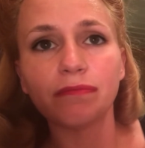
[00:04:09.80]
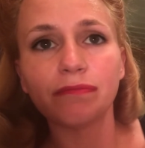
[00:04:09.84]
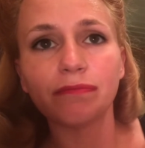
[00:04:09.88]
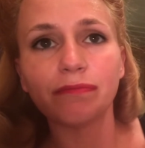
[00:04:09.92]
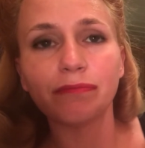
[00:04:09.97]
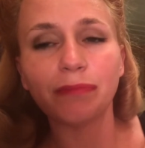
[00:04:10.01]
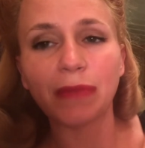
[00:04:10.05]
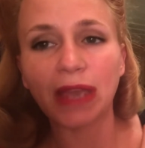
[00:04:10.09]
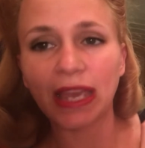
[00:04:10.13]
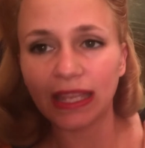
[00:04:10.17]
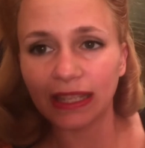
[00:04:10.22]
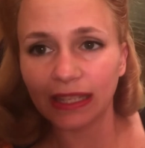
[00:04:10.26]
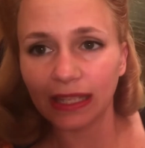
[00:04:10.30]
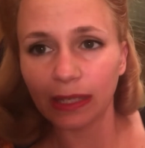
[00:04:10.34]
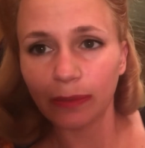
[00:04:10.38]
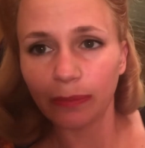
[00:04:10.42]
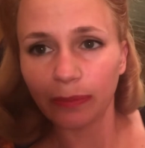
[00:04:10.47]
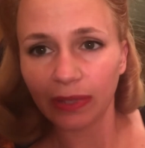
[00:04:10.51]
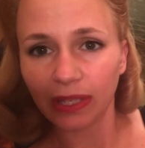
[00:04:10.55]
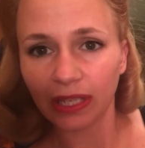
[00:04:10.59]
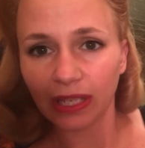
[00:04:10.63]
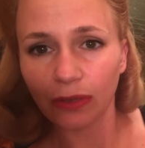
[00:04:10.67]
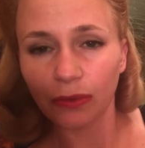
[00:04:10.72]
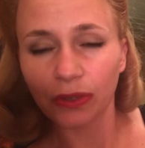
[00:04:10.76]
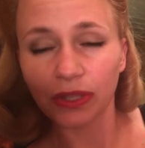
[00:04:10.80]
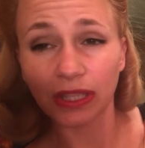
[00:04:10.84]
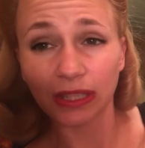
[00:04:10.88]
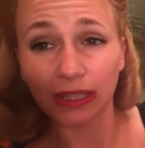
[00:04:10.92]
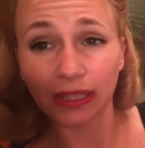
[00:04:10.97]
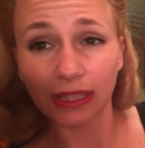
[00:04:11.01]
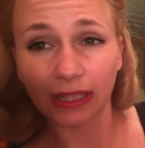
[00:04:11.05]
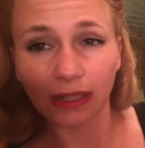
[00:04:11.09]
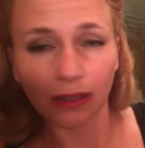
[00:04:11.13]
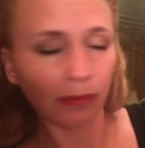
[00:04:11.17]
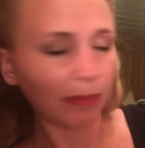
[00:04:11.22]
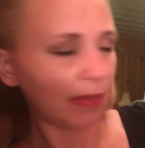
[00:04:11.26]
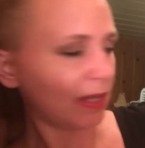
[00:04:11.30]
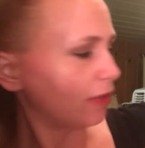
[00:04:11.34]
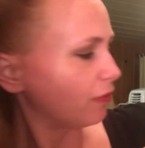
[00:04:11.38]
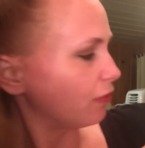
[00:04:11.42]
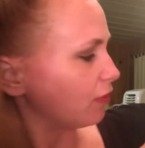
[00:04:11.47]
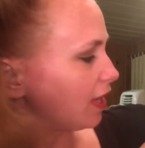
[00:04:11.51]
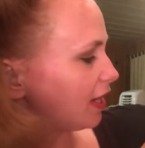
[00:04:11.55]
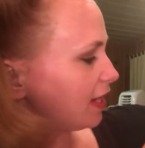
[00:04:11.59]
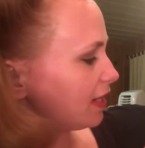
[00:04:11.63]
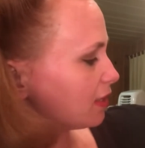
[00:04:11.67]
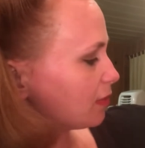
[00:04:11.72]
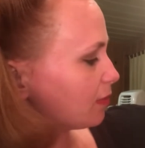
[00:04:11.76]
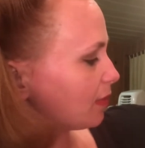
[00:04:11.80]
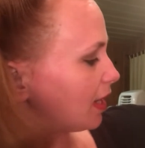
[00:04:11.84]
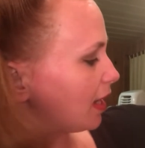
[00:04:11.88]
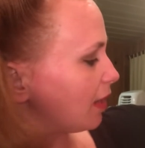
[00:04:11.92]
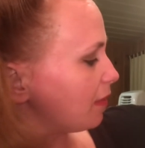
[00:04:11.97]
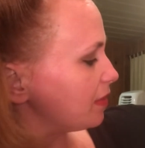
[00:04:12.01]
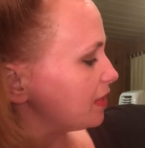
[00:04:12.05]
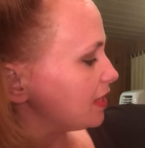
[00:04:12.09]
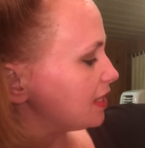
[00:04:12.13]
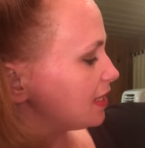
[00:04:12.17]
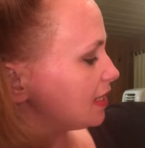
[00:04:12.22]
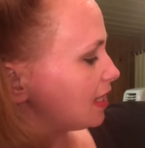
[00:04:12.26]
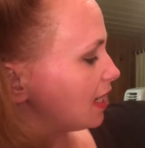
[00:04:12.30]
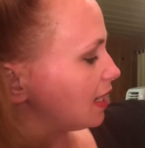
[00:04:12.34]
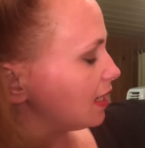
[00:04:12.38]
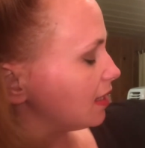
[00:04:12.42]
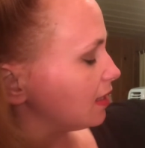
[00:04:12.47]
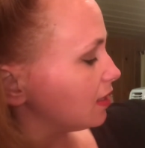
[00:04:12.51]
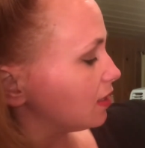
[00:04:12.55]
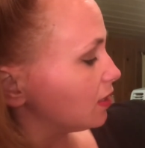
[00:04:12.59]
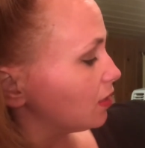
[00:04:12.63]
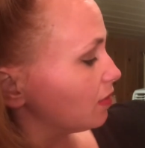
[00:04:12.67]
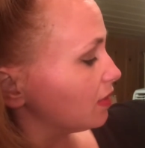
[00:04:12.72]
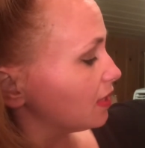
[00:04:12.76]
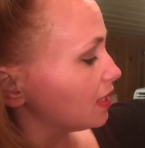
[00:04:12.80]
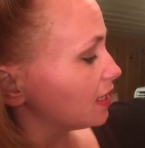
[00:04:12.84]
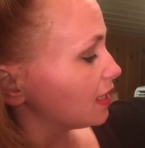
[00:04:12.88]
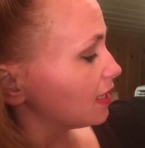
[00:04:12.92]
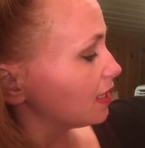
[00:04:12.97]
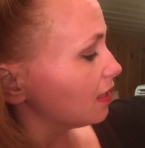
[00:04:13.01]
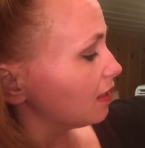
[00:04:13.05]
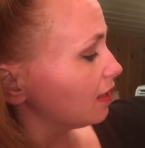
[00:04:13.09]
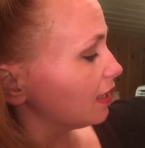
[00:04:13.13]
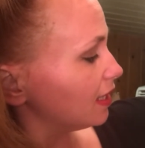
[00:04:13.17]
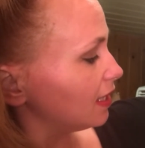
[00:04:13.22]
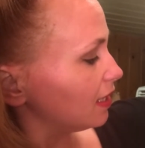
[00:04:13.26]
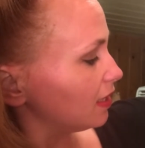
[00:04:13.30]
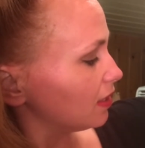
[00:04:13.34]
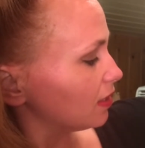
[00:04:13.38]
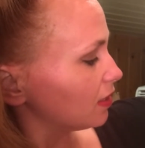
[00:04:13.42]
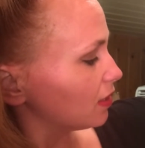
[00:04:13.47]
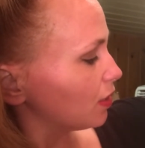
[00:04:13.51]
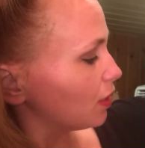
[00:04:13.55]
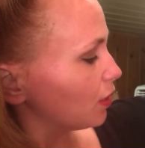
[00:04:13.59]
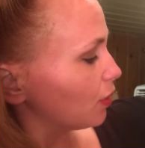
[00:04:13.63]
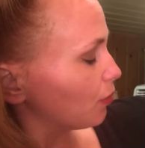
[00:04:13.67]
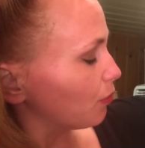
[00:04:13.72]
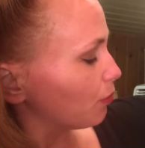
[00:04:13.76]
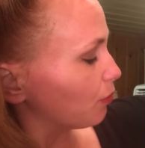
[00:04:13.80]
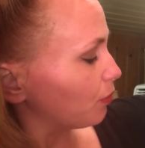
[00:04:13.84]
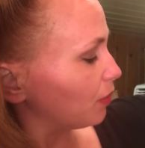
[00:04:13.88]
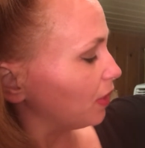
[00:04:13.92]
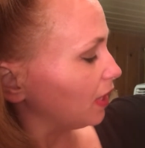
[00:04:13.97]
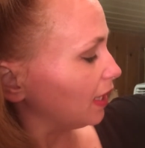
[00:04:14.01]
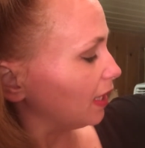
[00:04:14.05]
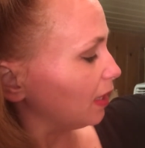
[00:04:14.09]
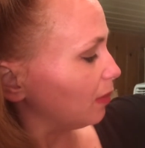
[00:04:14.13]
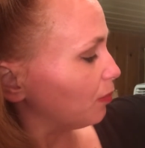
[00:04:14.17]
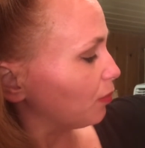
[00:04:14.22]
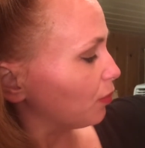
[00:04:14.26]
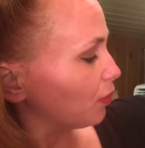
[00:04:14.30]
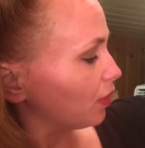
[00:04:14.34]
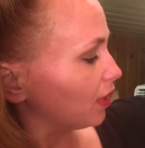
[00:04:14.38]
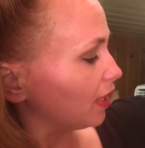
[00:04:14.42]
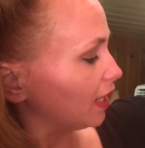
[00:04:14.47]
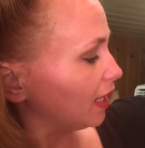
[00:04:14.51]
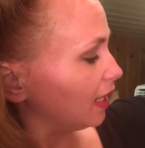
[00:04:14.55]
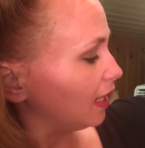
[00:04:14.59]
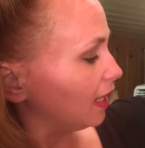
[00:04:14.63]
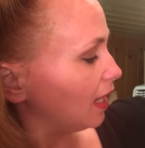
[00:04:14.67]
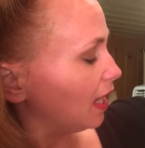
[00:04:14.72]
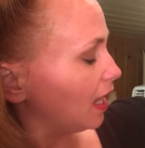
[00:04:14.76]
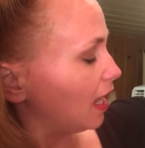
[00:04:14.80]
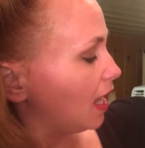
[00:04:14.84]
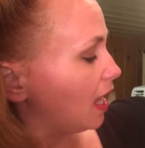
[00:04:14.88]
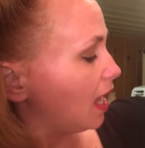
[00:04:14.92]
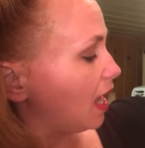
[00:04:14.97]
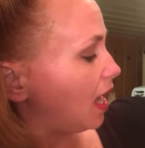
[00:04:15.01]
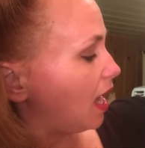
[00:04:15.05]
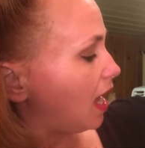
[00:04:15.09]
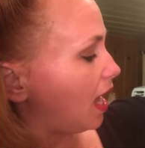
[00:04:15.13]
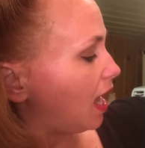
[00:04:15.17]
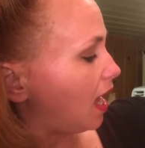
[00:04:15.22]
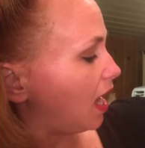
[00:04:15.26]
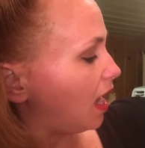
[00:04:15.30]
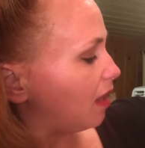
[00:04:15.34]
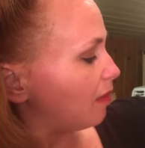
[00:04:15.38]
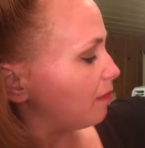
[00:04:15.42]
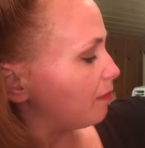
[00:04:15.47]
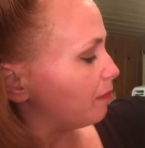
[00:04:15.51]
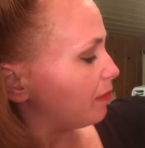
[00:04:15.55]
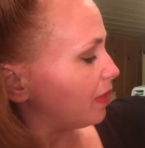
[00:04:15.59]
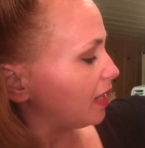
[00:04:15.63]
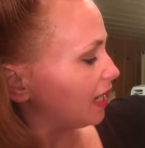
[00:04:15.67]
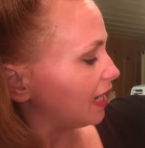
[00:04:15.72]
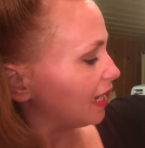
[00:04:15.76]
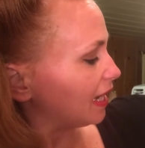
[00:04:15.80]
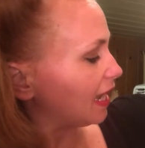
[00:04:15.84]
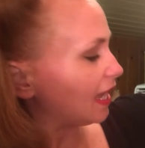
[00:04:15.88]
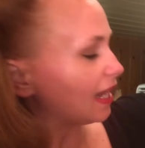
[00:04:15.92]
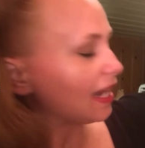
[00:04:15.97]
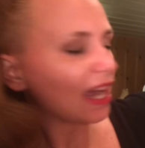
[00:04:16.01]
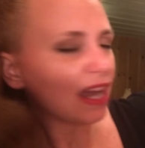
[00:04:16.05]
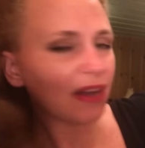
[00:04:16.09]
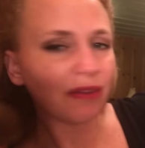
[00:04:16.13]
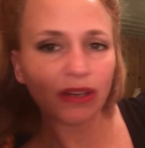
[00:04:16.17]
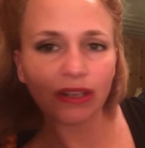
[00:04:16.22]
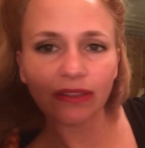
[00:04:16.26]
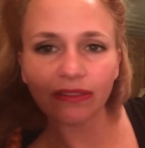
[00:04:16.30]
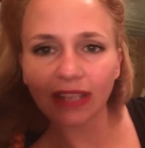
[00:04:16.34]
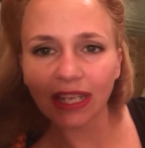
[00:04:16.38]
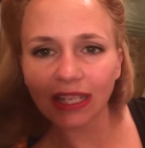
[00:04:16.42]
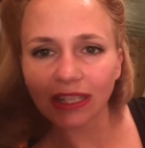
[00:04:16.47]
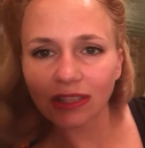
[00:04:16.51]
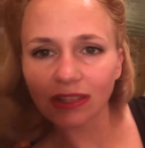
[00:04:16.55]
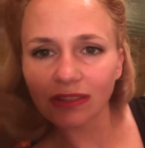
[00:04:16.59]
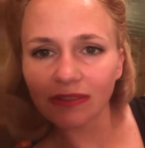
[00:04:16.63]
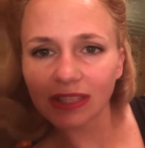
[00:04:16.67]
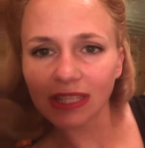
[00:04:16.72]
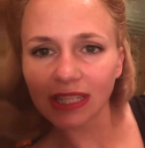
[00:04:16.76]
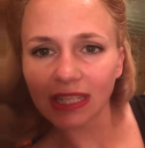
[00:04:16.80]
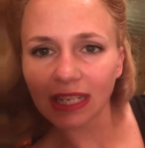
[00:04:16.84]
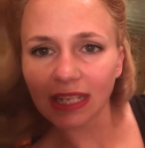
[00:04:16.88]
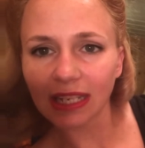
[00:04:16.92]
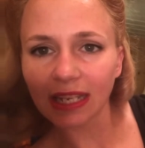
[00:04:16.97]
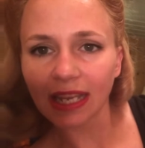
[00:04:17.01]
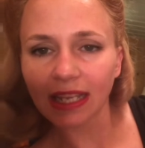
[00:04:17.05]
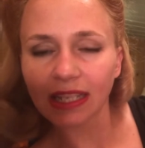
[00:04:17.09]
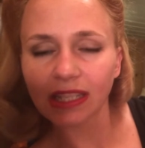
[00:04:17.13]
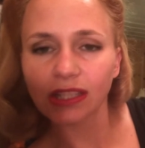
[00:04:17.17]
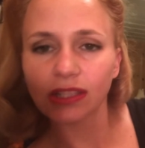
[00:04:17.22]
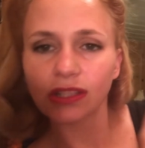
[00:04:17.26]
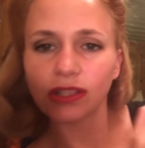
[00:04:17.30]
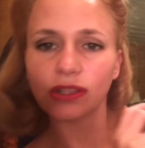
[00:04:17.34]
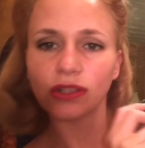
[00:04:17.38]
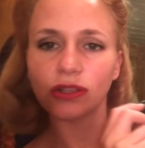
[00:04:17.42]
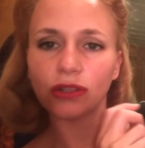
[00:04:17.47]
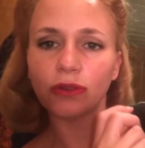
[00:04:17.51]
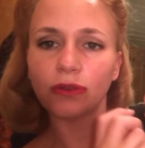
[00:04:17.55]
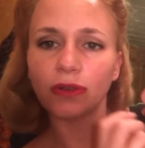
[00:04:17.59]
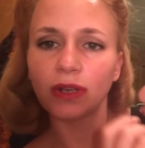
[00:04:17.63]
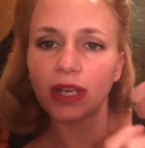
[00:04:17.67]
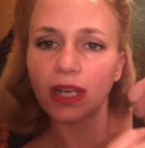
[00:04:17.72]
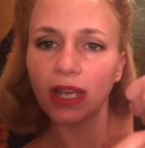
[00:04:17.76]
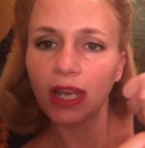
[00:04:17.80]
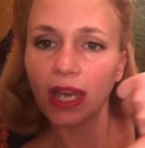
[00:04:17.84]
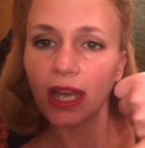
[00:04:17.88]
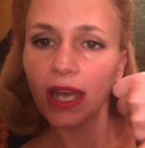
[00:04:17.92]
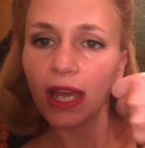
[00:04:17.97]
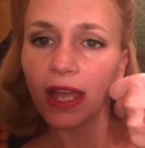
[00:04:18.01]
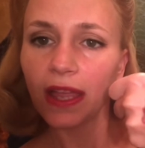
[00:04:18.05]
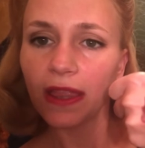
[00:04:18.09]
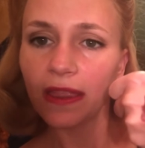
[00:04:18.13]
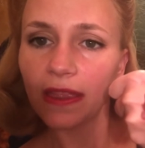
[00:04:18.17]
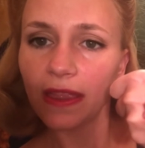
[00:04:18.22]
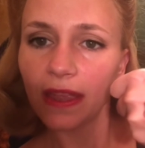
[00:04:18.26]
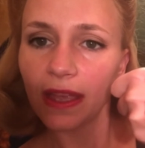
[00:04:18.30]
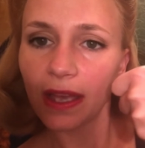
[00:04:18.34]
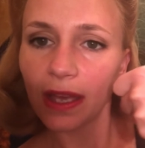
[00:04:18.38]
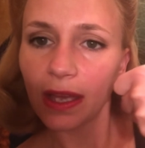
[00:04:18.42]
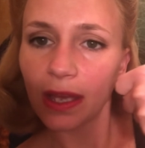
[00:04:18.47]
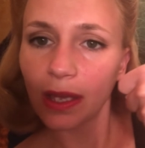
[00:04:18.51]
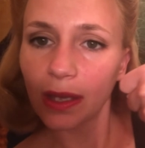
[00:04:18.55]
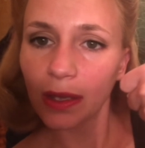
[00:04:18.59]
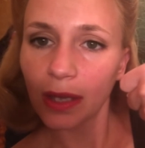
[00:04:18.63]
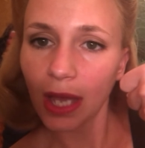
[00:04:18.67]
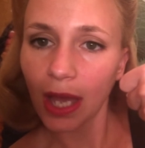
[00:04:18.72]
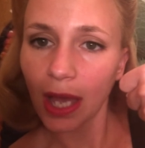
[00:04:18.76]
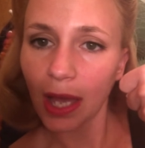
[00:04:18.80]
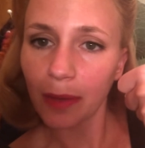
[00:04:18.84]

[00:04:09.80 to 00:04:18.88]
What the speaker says: mainly pink with a little bit of red is what I would say. So it still is really pretty, but again, I would have liked to have seen it next to the